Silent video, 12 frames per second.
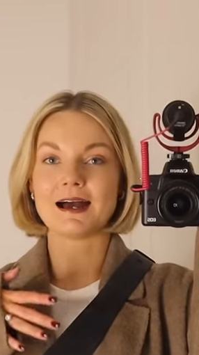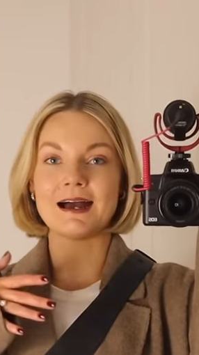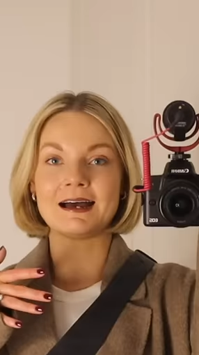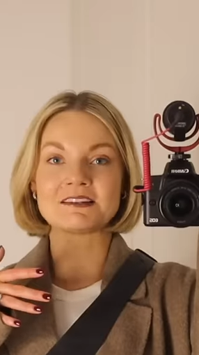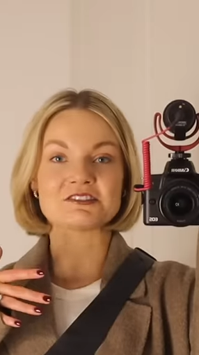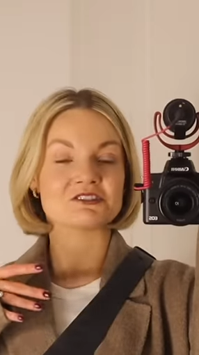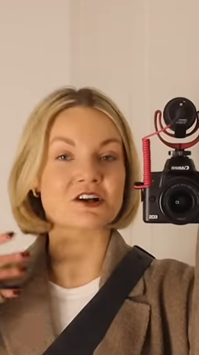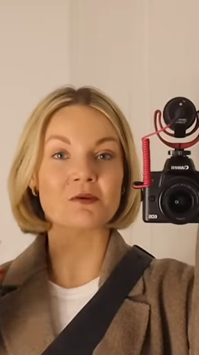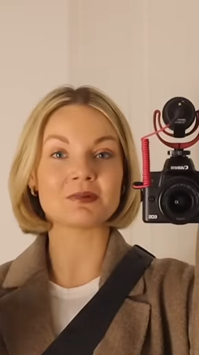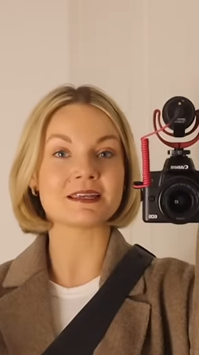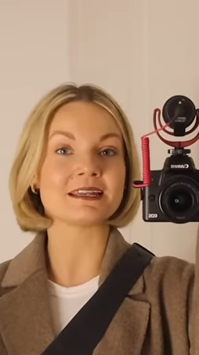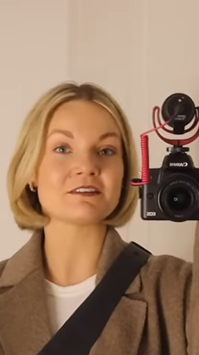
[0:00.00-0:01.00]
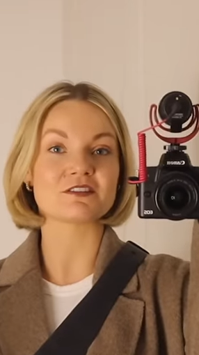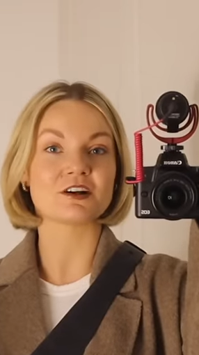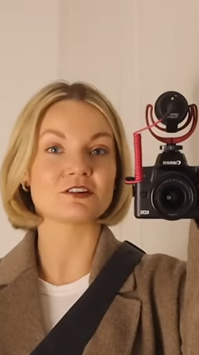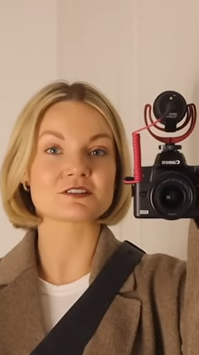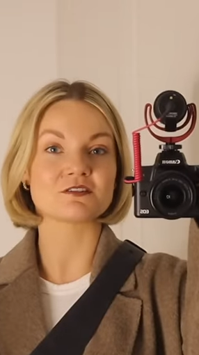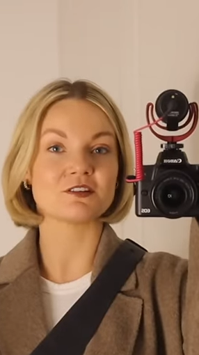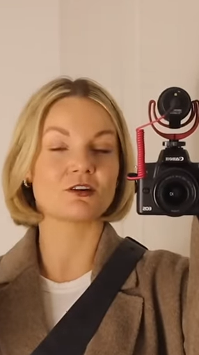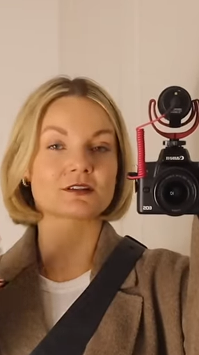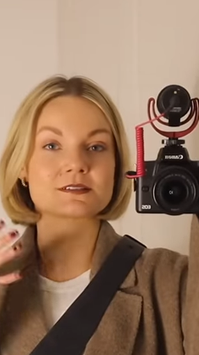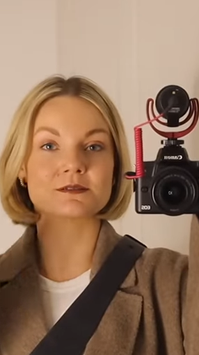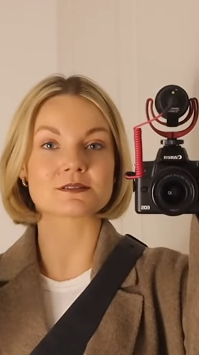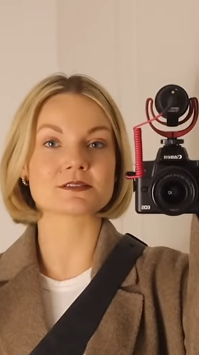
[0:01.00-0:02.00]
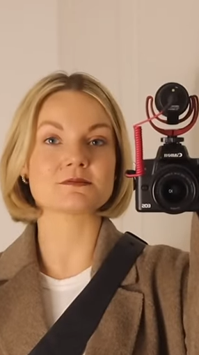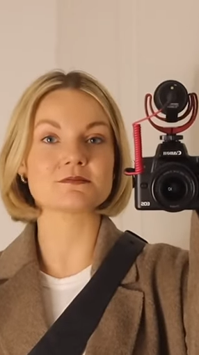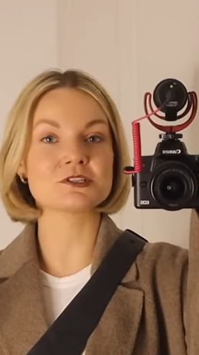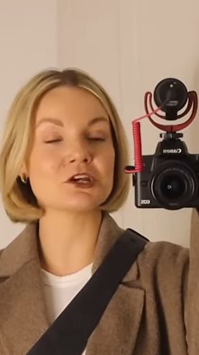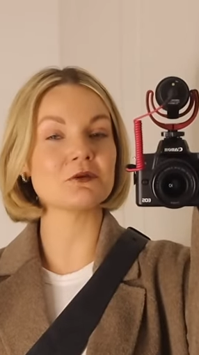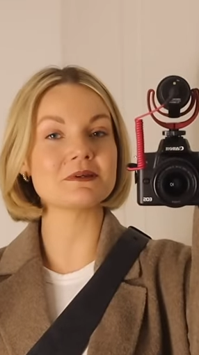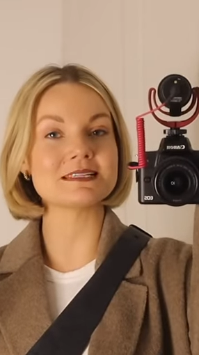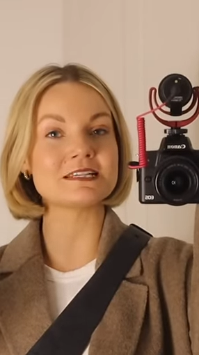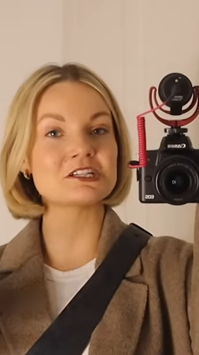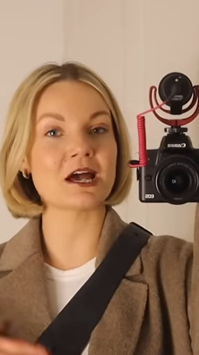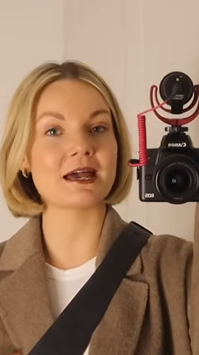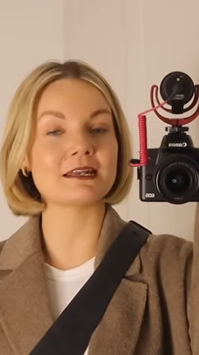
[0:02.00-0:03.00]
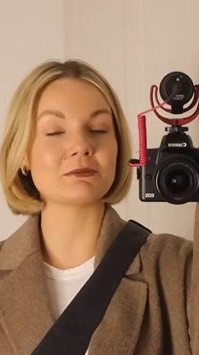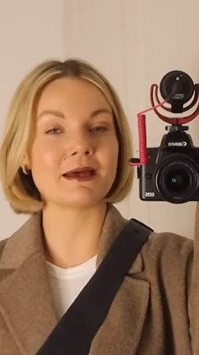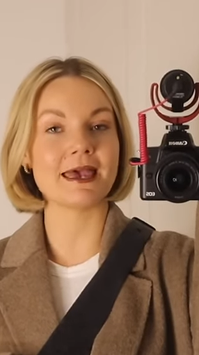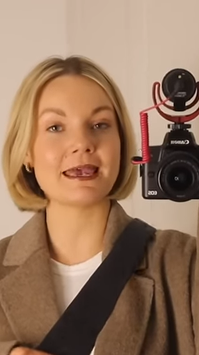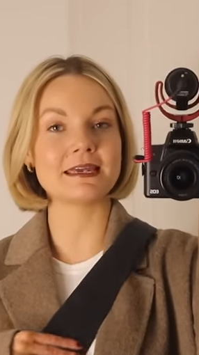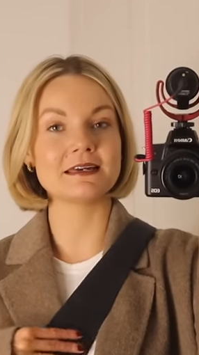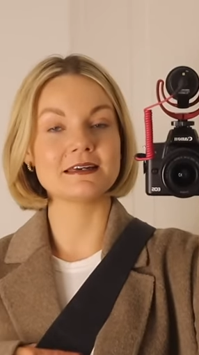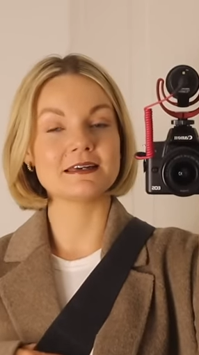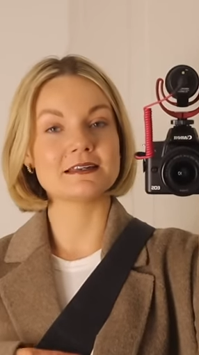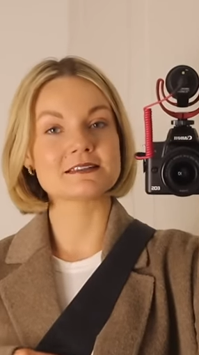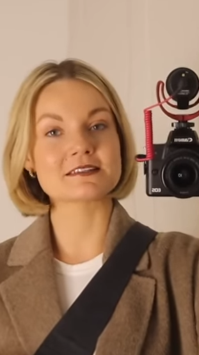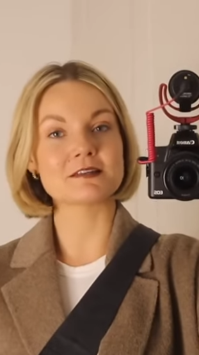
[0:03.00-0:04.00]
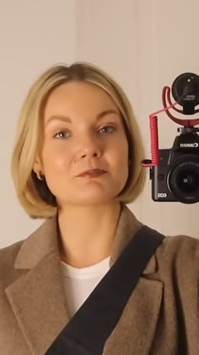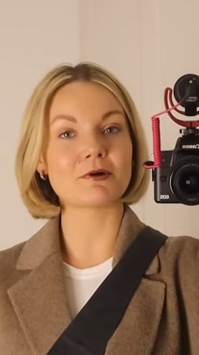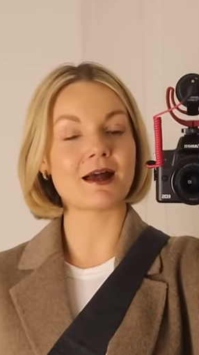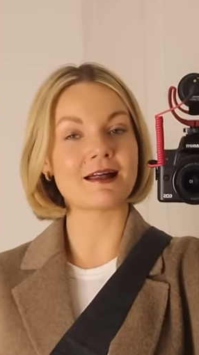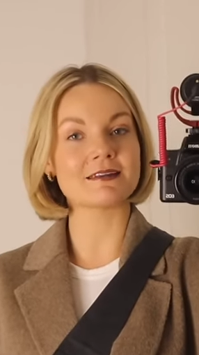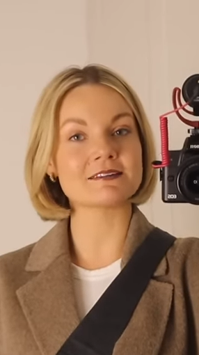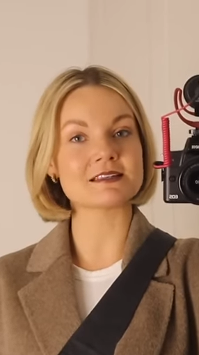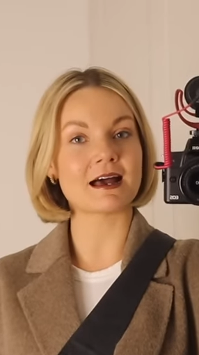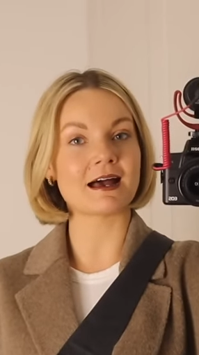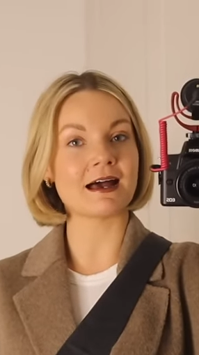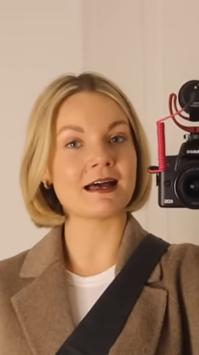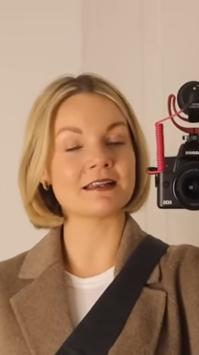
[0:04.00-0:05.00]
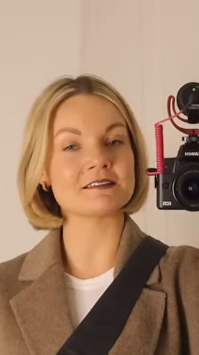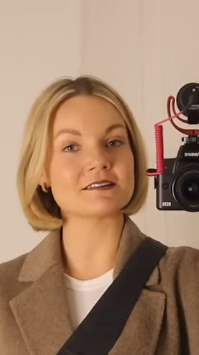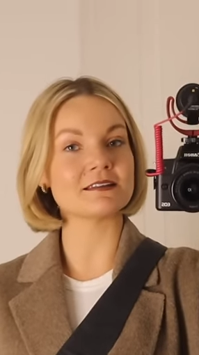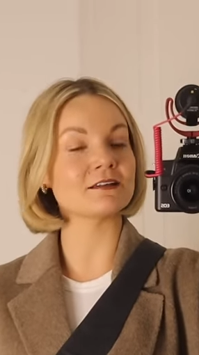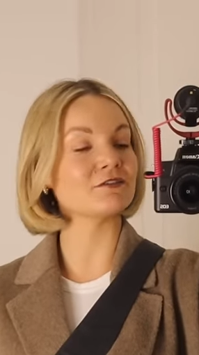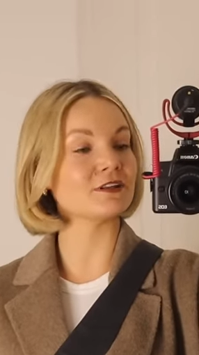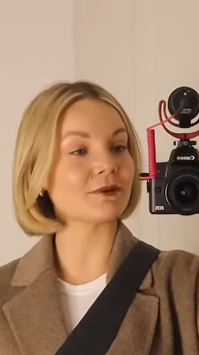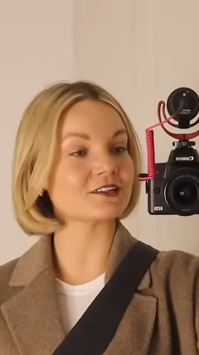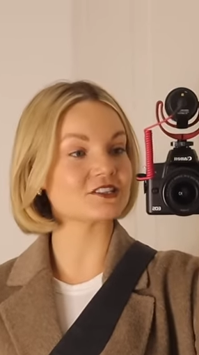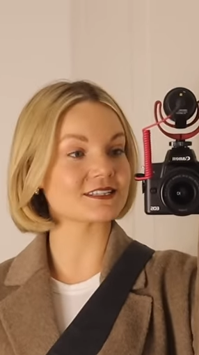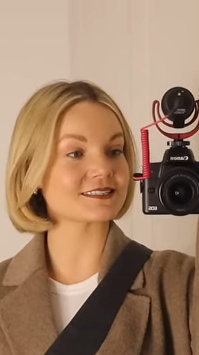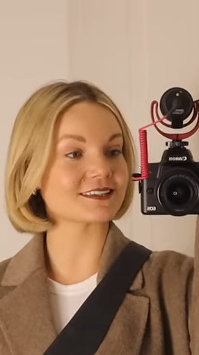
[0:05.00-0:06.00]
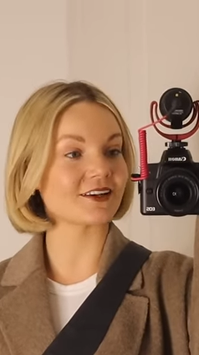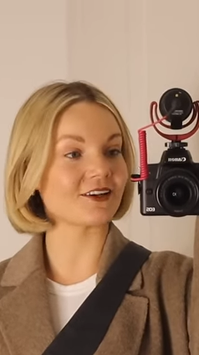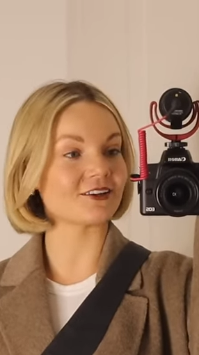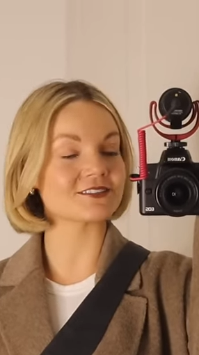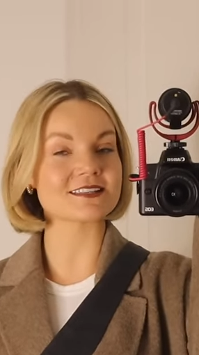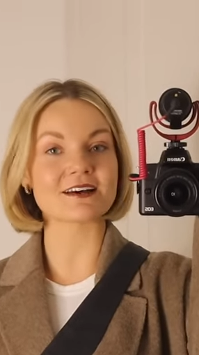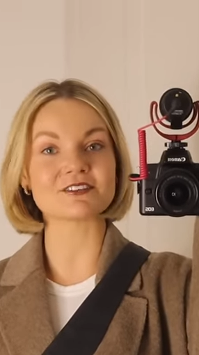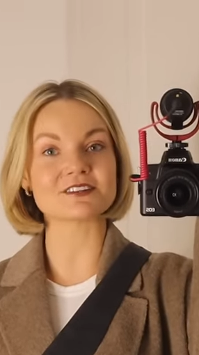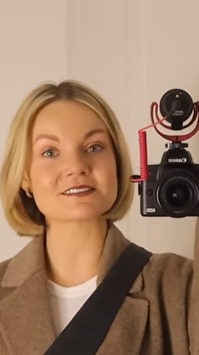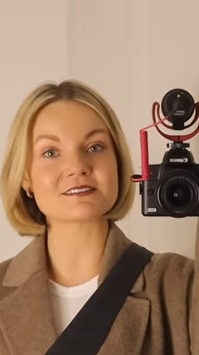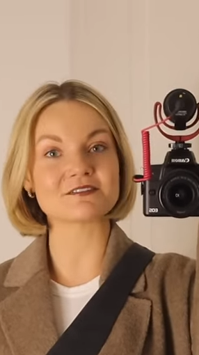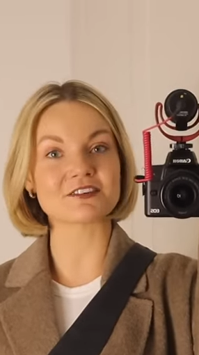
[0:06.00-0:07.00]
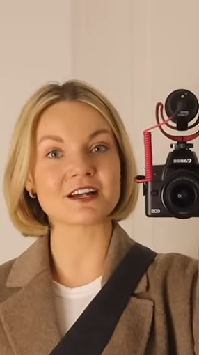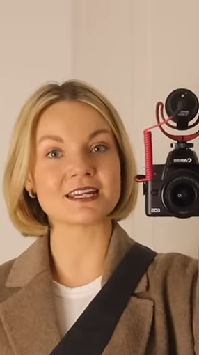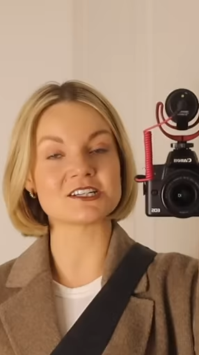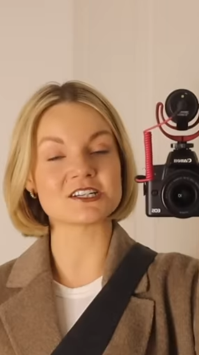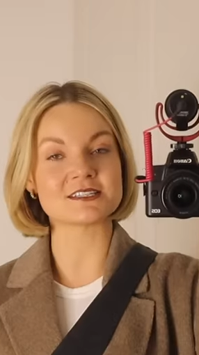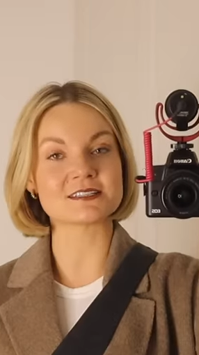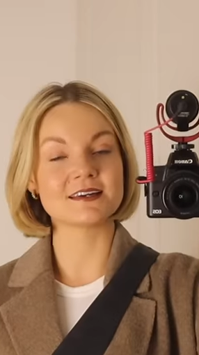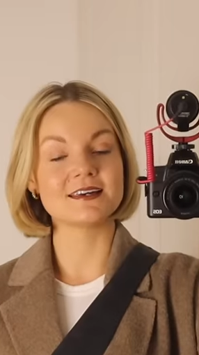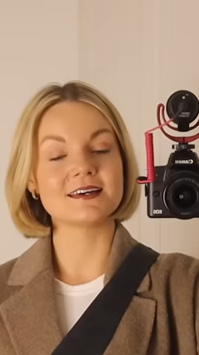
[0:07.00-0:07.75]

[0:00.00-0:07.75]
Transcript: and just completely forgot to vlog because I was too busy chatting away to the brand and the lovely Manchester girls that I've not seen for ages.